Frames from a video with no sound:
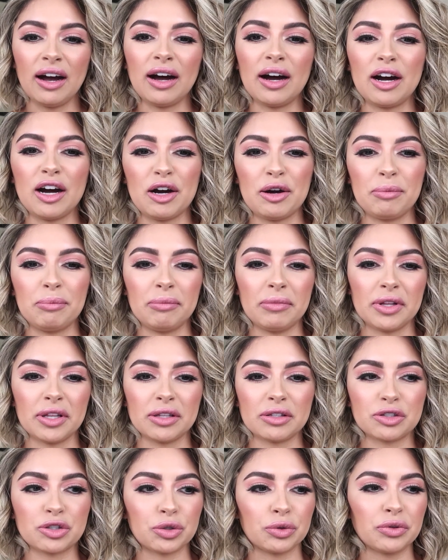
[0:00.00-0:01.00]

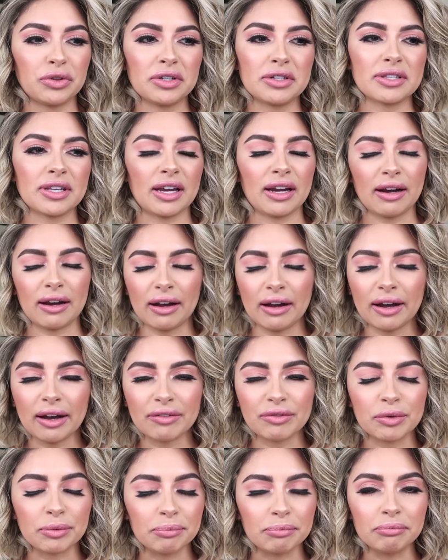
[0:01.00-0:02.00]
The truth is I
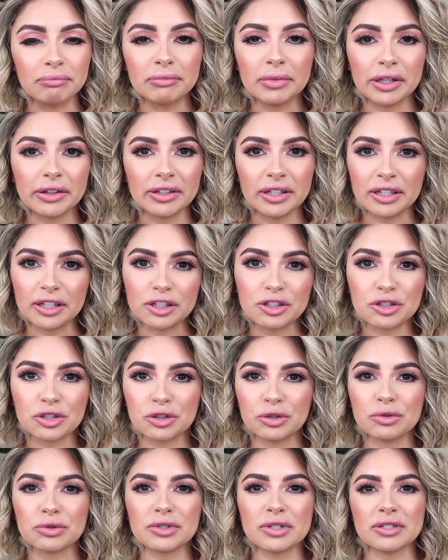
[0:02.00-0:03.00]
have a million
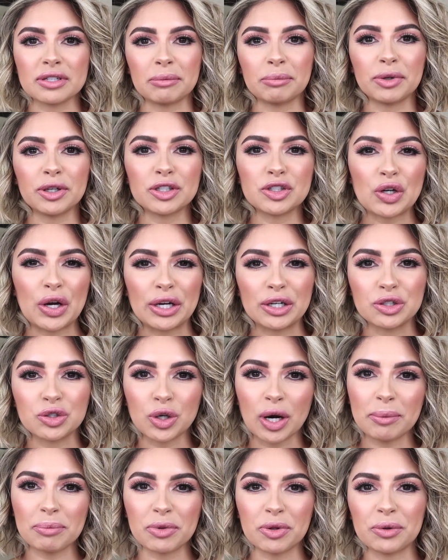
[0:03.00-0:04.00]
excuses. I'm gonna try to
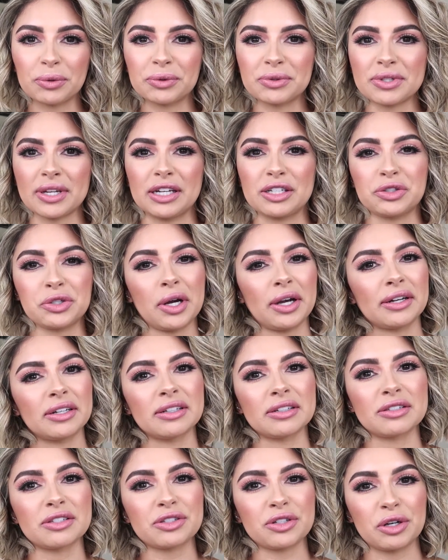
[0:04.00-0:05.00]
drop those and try
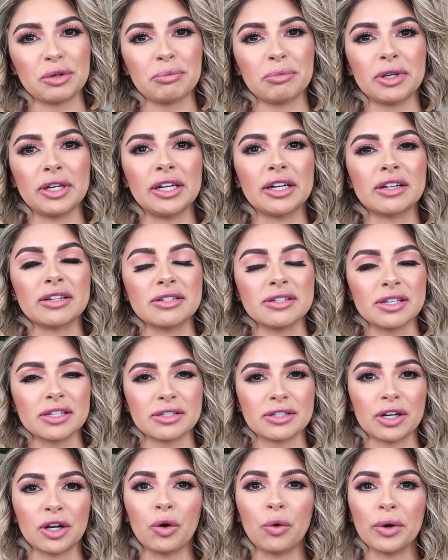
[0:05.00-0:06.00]
to start being
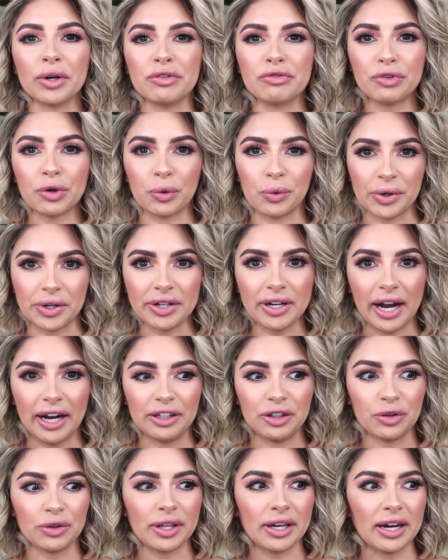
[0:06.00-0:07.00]
consistent going forward. I
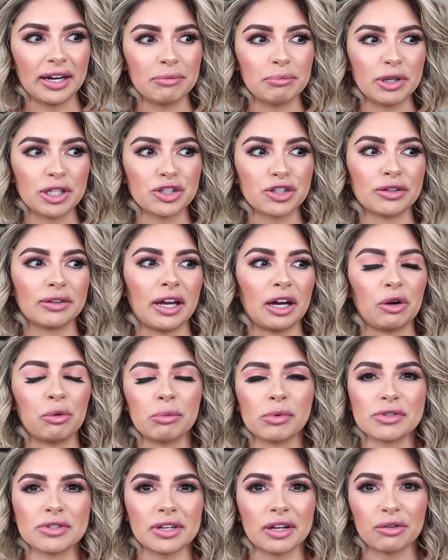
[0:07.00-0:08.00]
know that I mentioned that
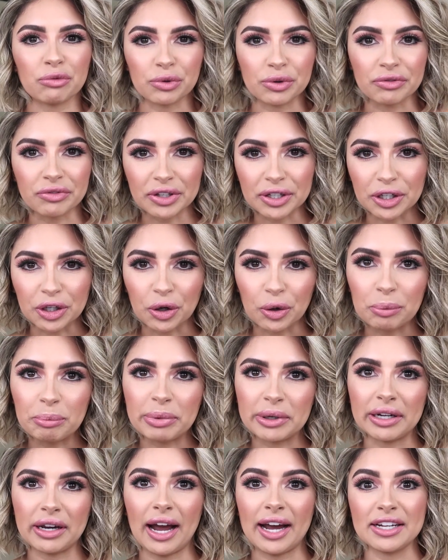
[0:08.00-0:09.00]
almost every video,
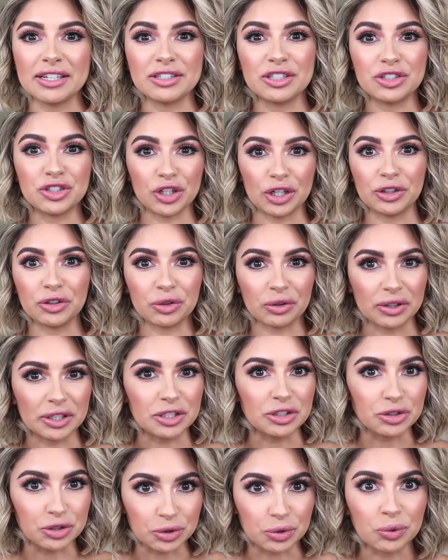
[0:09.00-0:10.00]
but I
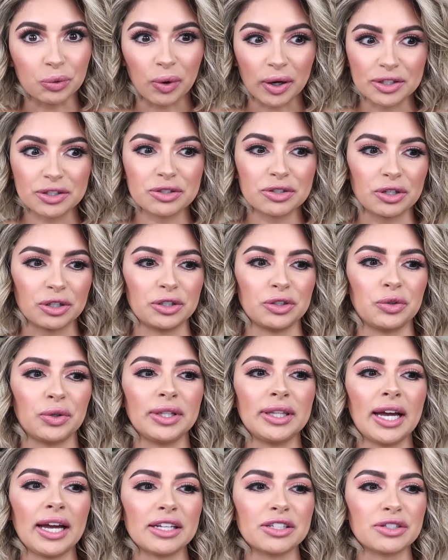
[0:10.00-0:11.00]
genuinely do want to start
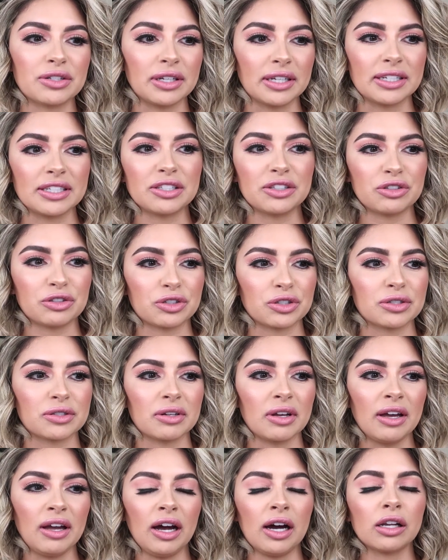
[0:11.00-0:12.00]
doing that. It is
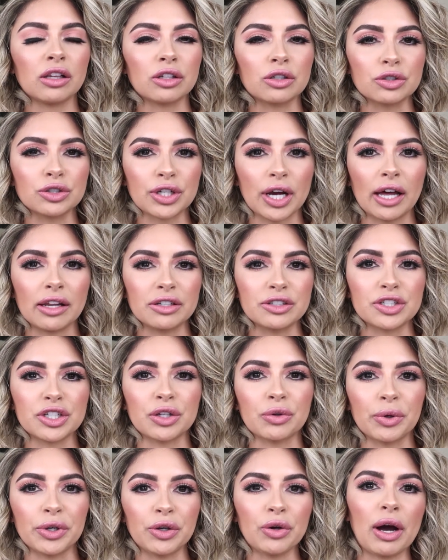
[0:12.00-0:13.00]
just a little
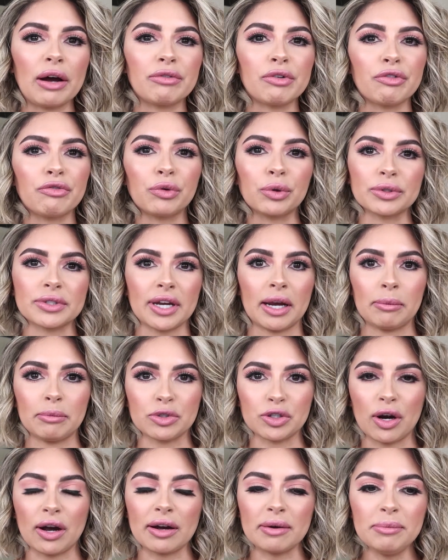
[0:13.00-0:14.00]
challenging when you have a
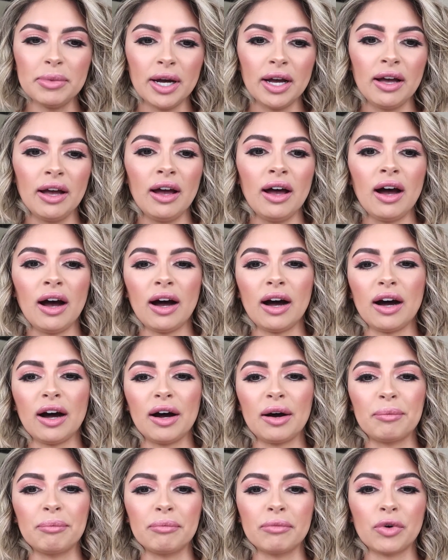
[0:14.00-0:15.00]
full-time job.
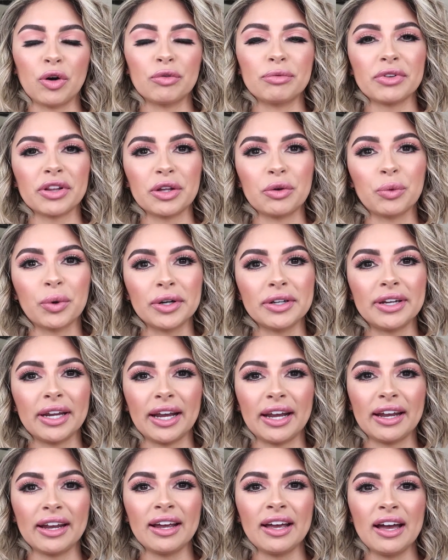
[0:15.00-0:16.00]
Hopefully one
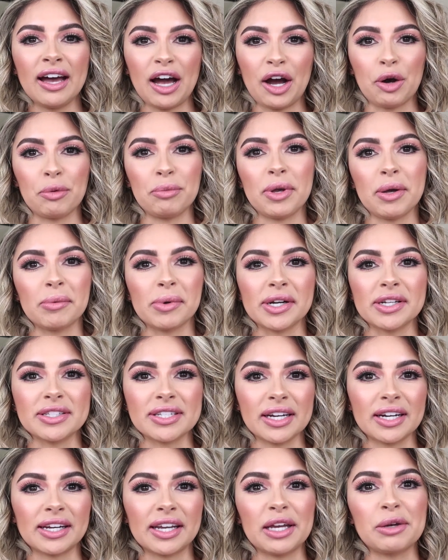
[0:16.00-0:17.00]
day I'll be able to
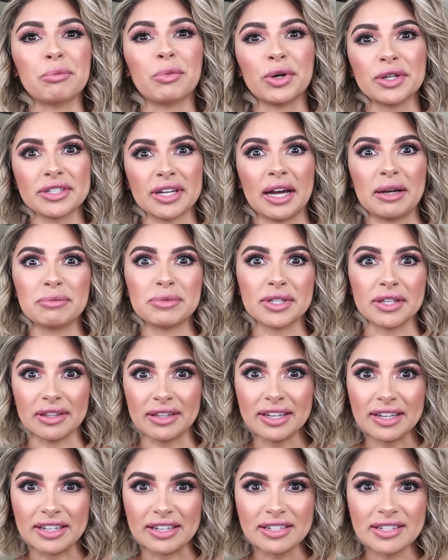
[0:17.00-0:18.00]
dedicate more time to
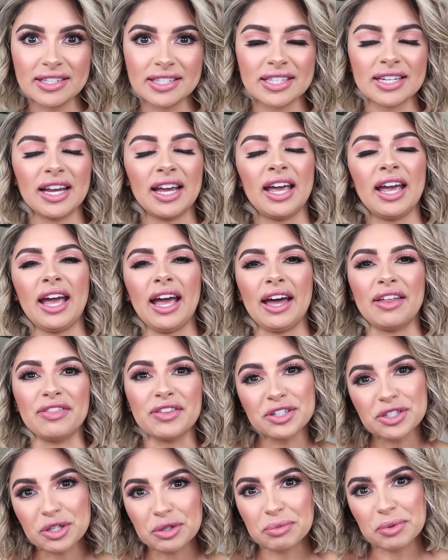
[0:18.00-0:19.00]
this, and
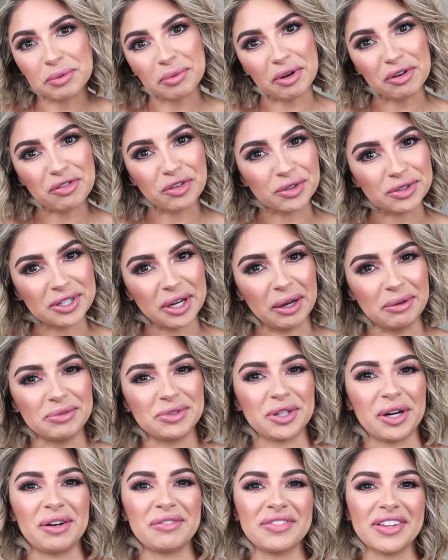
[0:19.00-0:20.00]
this could be my full-time
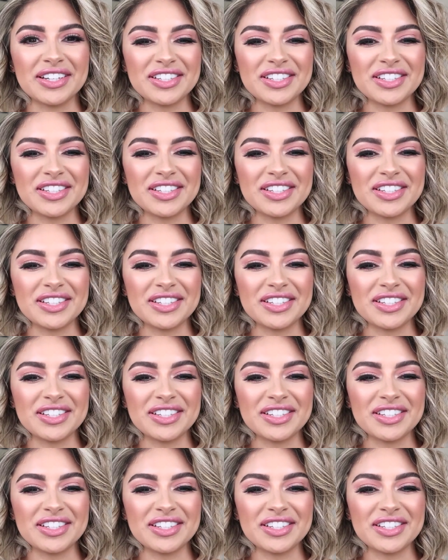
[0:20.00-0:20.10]
job.